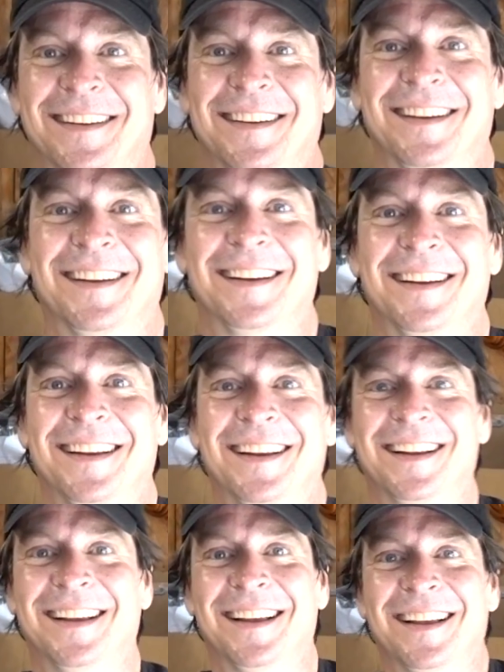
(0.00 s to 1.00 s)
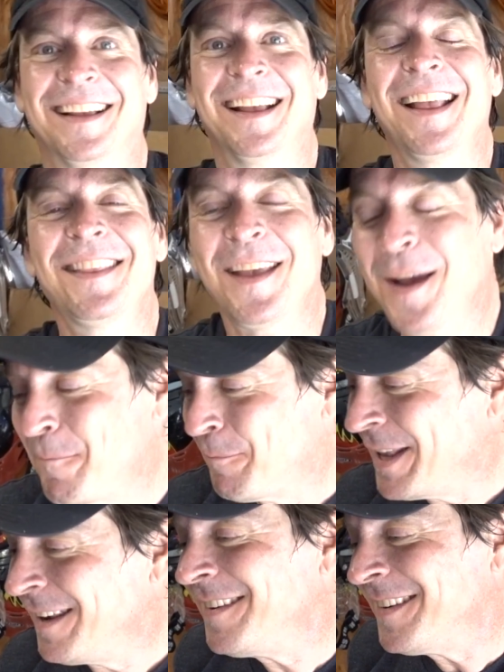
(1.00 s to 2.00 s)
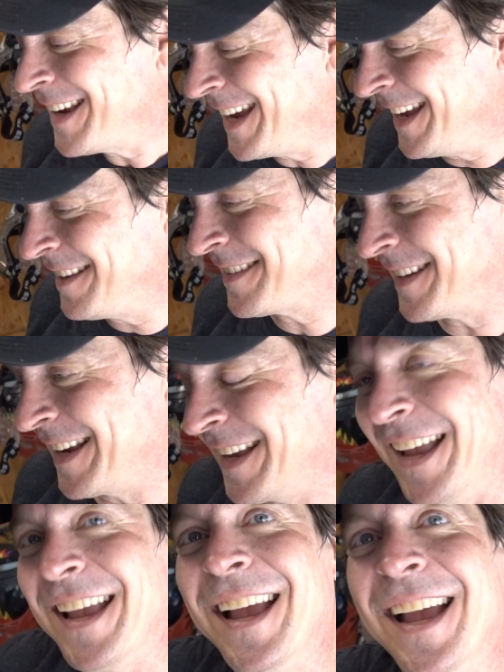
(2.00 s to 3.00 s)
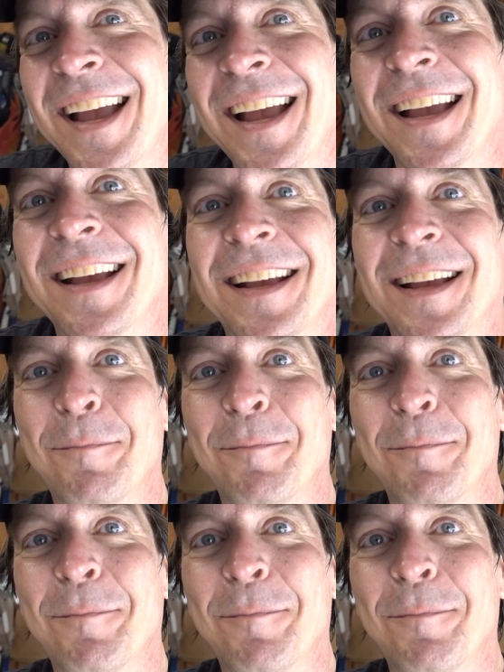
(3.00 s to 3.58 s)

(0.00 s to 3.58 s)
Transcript: We just create more situations and problems than we fix.